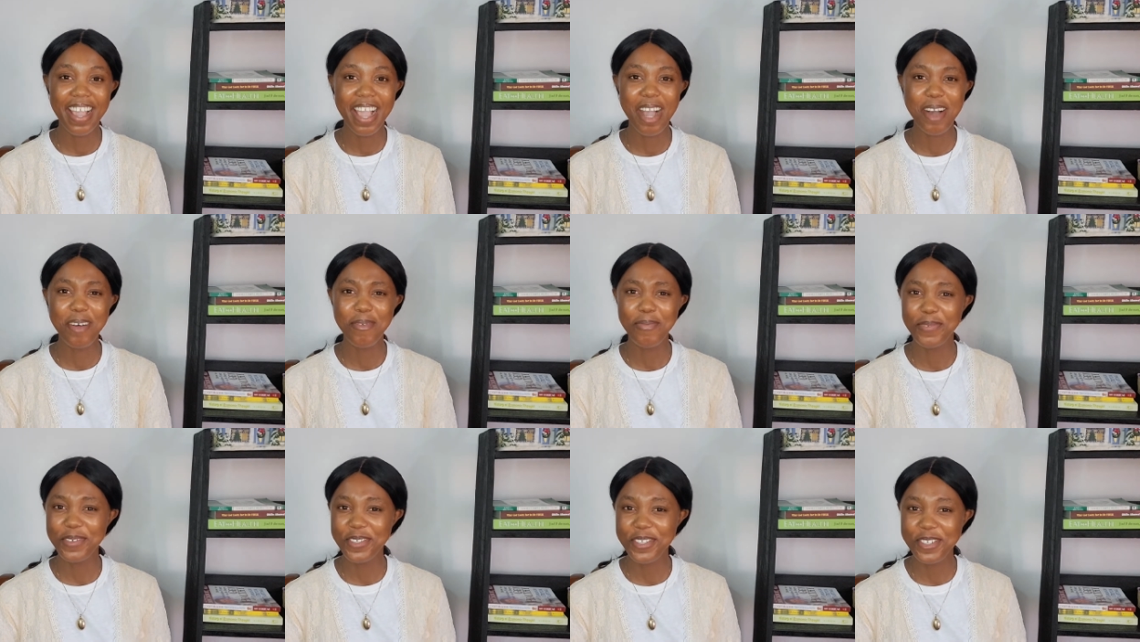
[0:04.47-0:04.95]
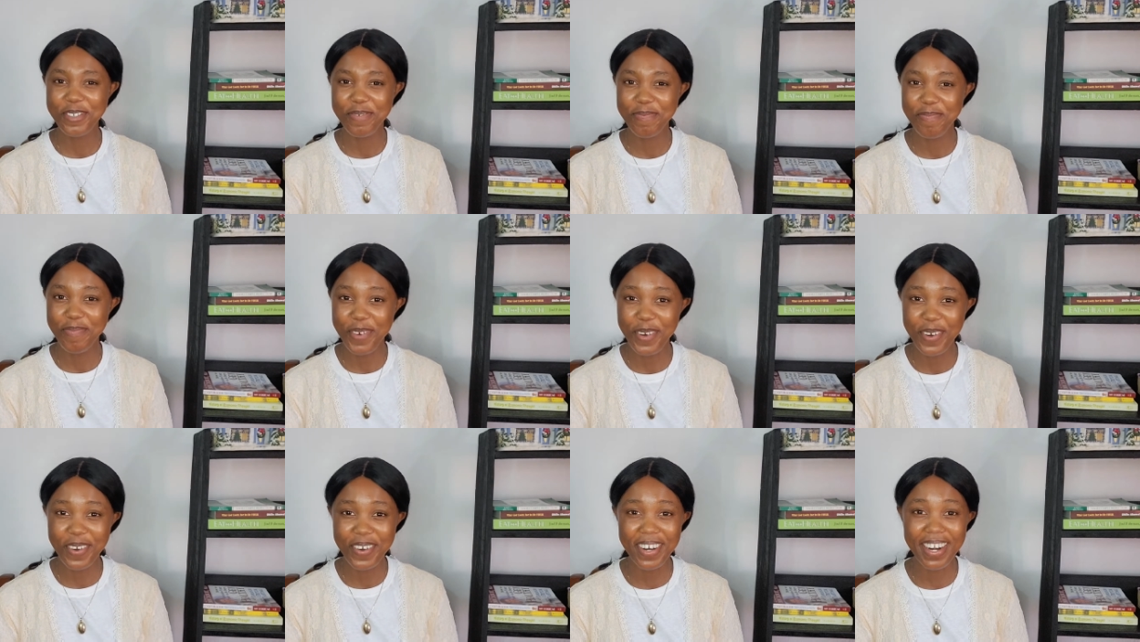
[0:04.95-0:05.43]
how much
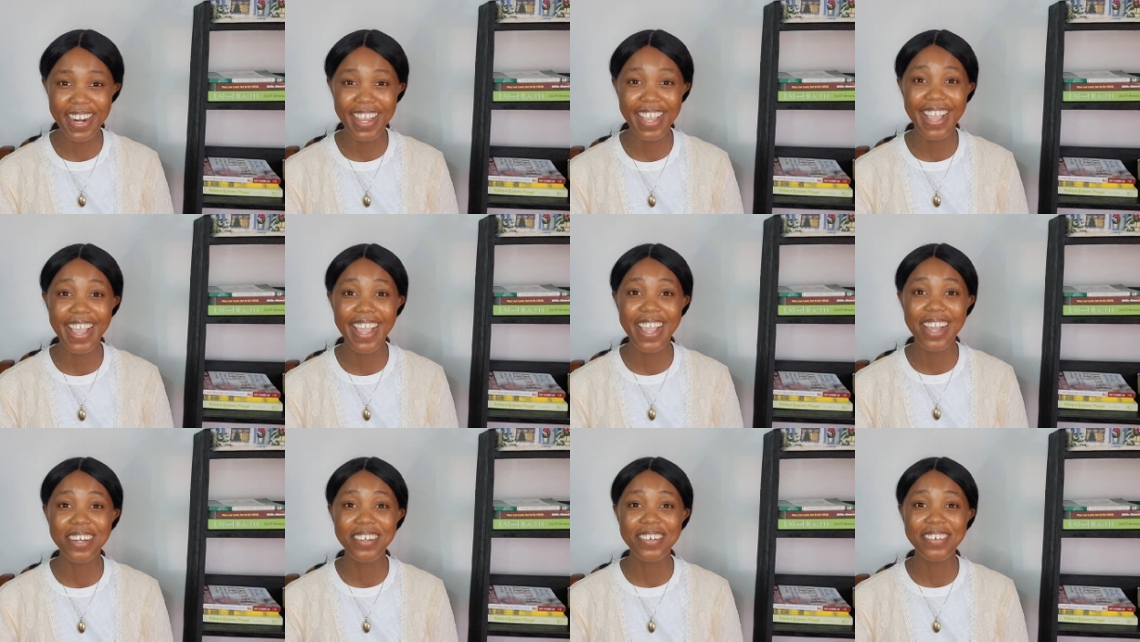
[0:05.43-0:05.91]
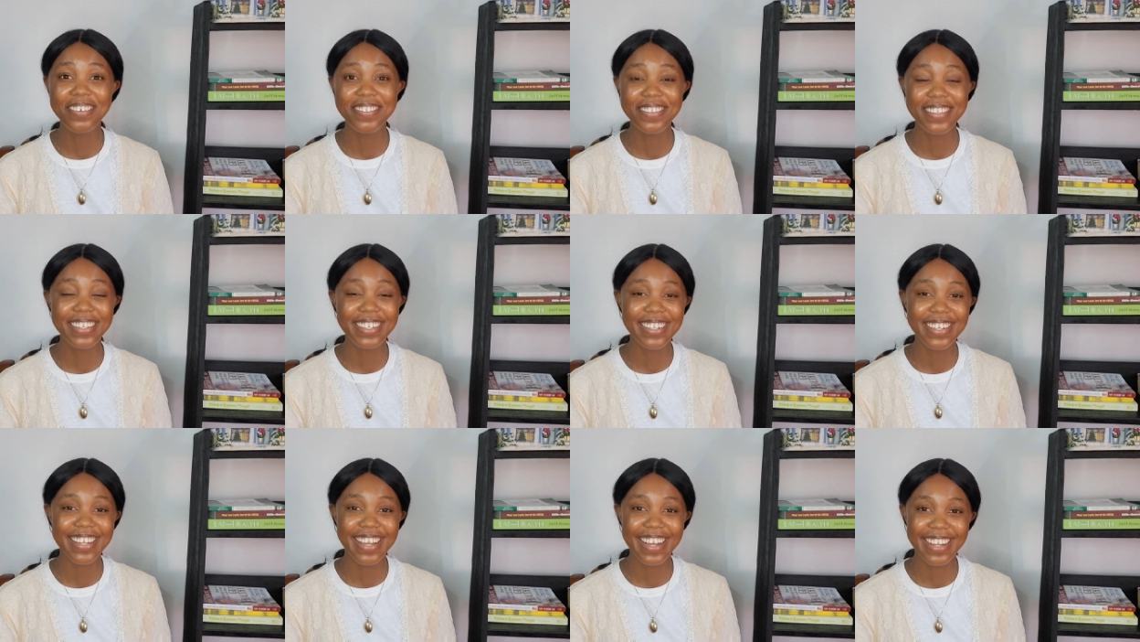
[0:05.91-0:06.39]
more a
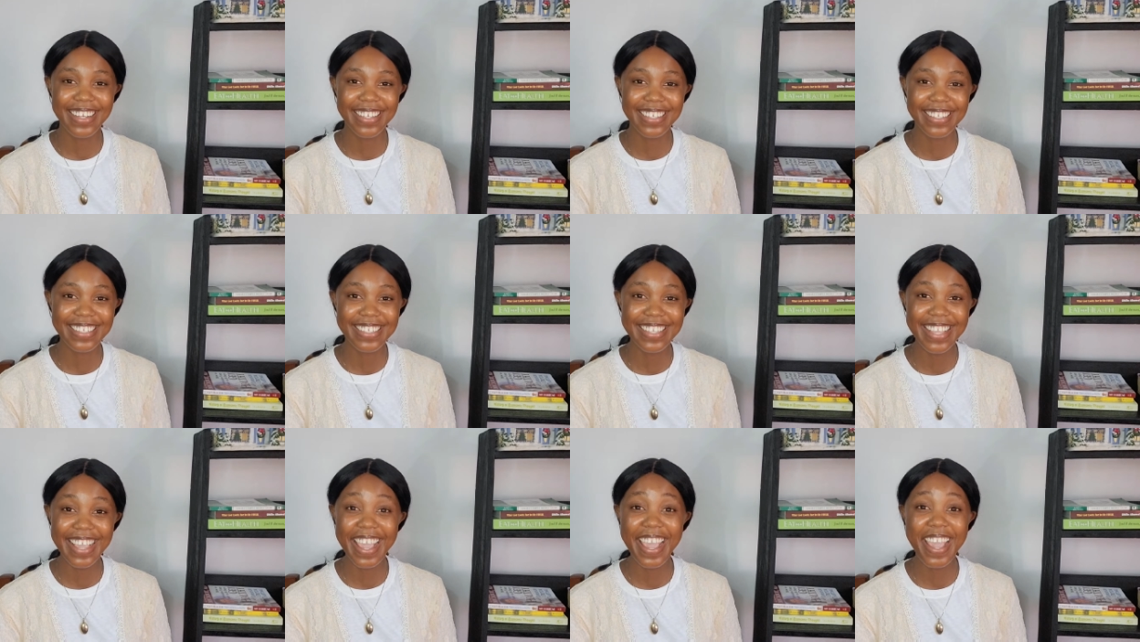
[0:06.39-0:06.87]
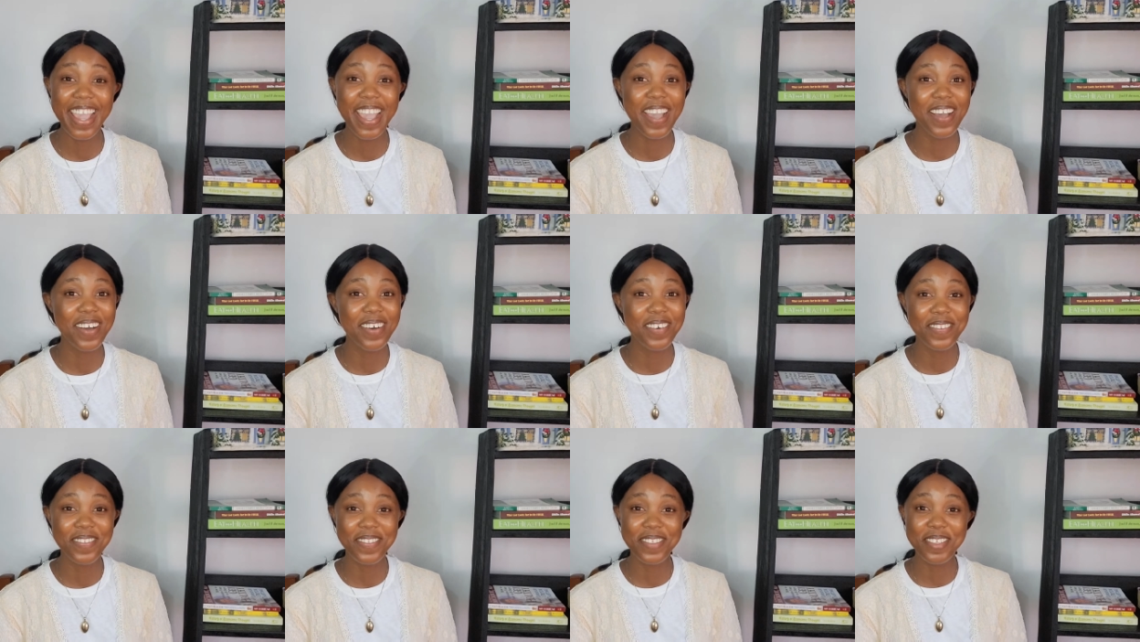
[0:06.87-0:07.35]
healthy diet, a
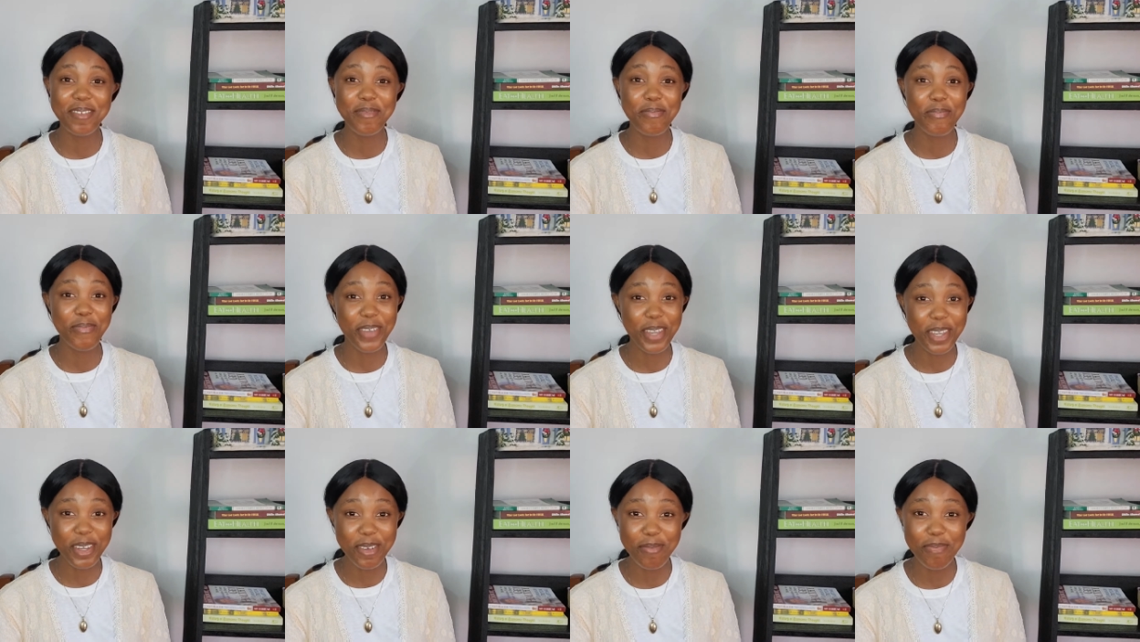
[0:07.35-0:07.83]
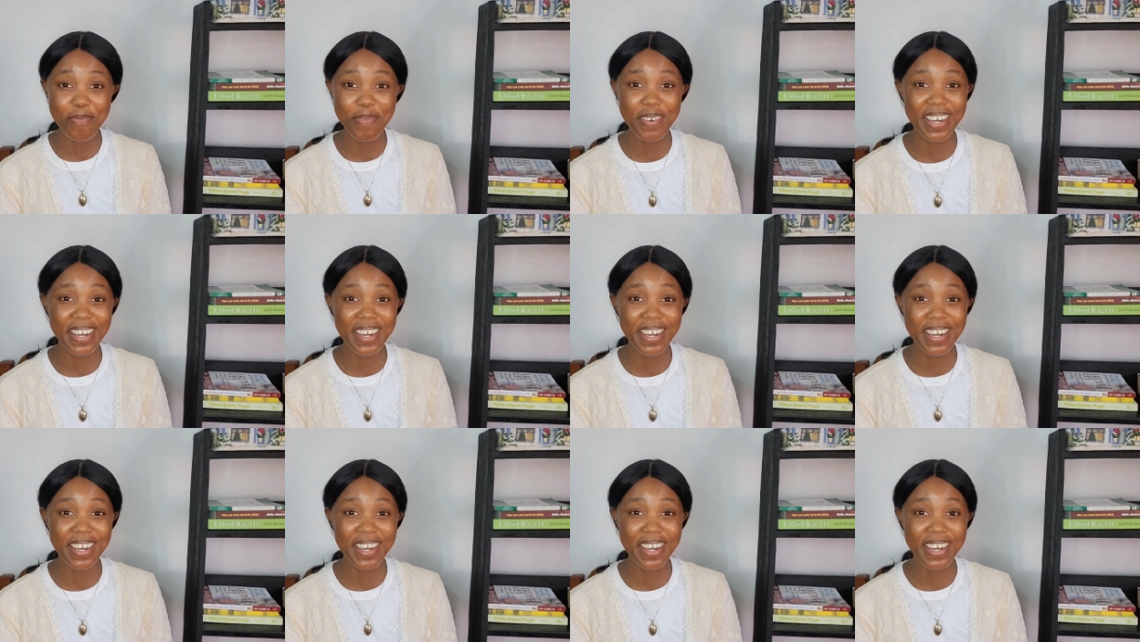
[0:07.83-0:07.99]
healthy meal